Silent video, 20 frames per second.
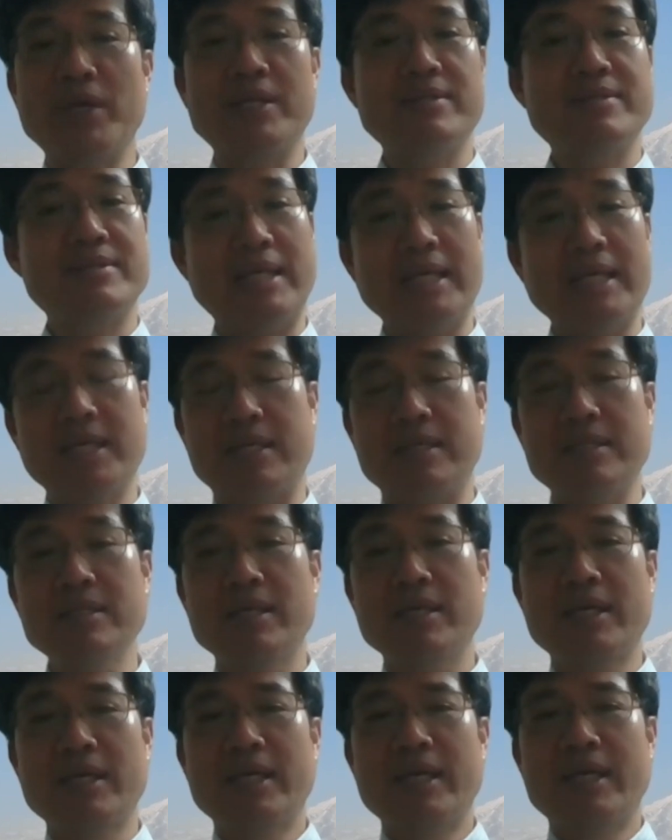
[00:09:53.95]
And
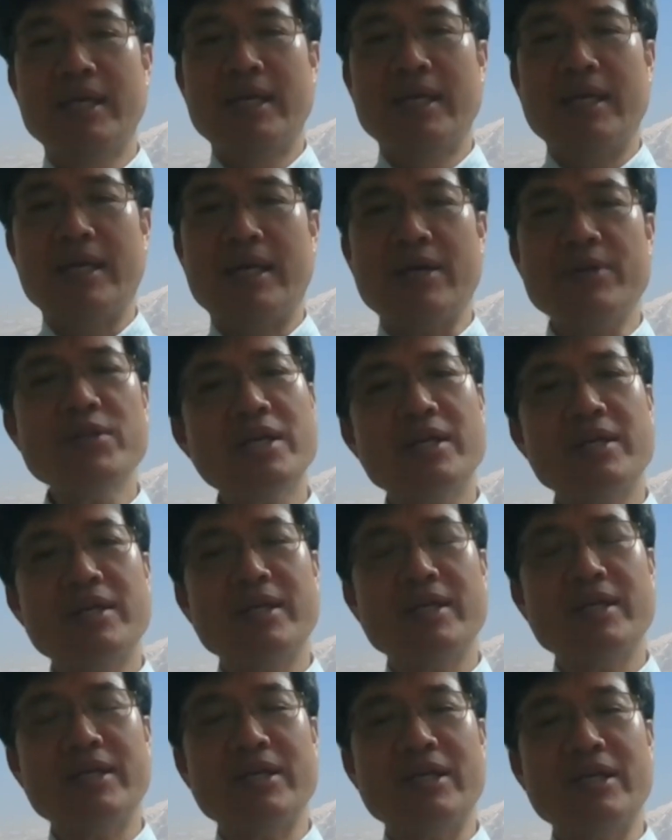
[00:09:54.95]
second, I think,
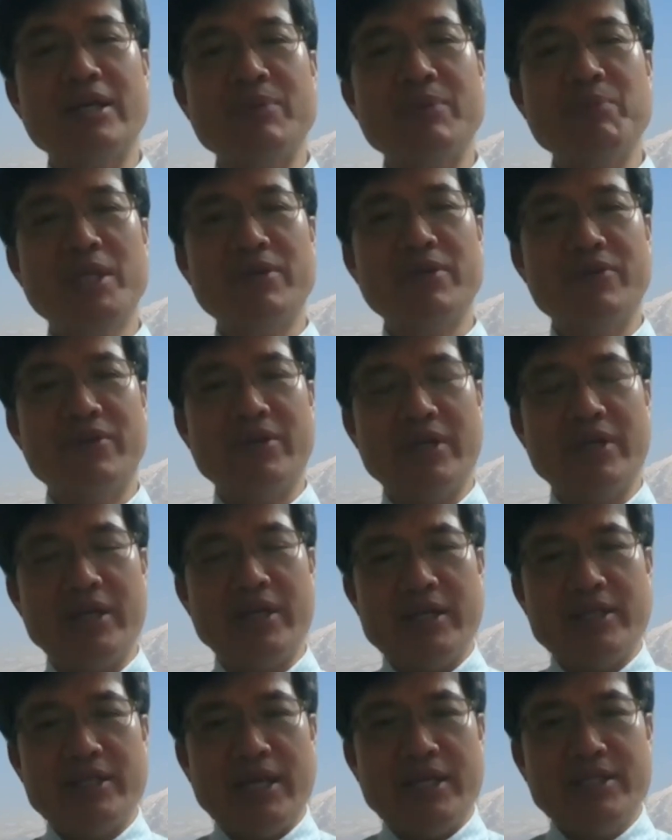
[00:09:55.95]
I mean,
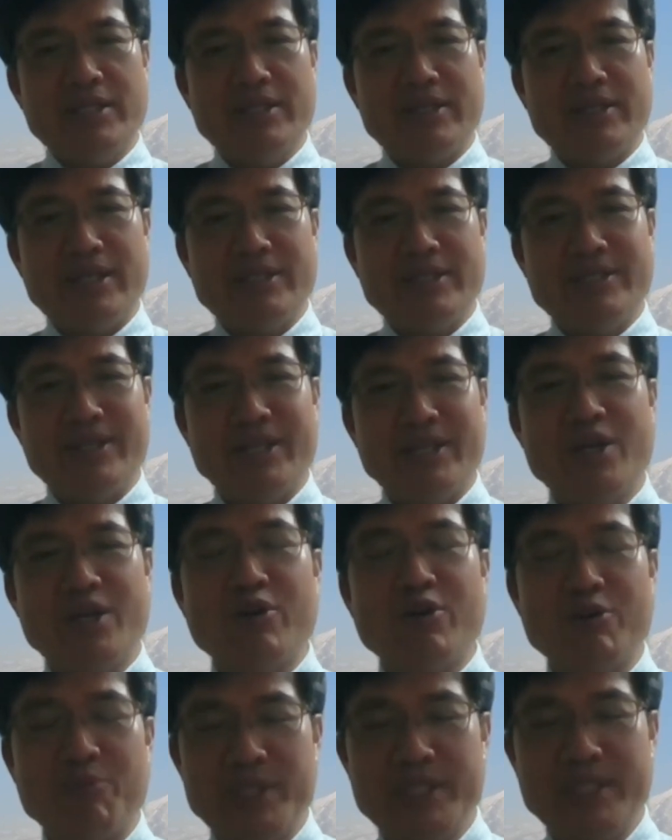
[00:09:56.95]
as an
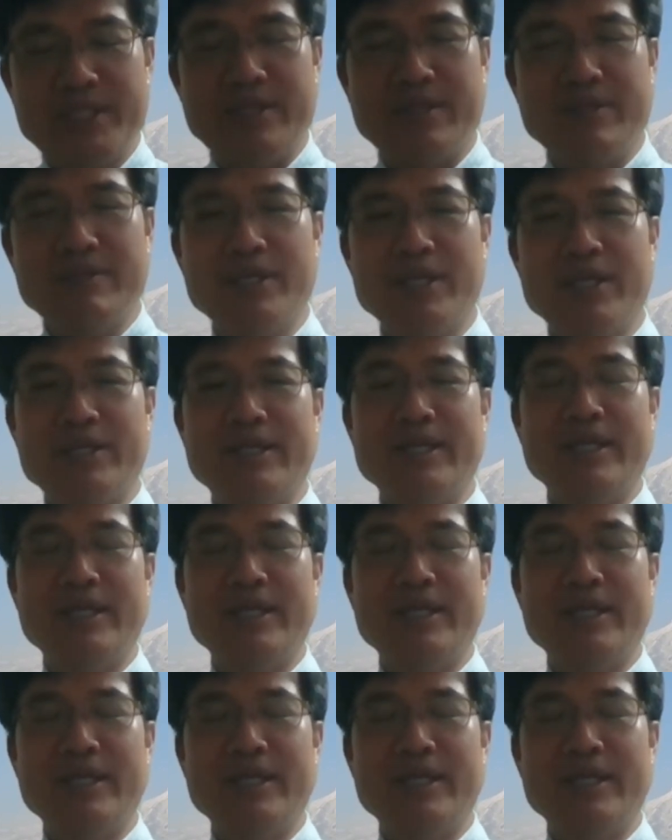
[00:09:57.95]
economy still,